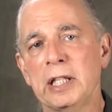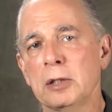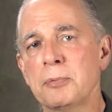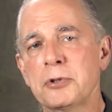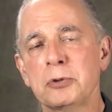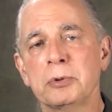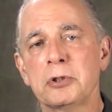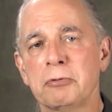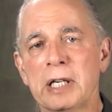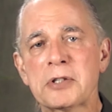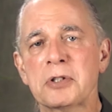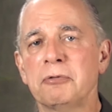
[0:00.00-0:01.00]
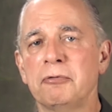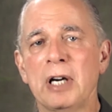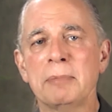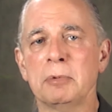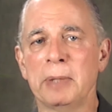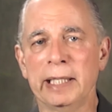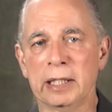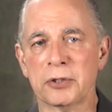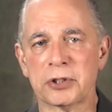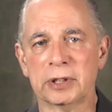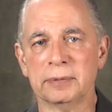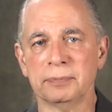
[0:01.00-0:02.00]
helps to address
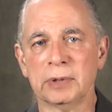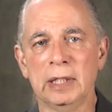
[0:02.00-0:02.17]
fibromyalgia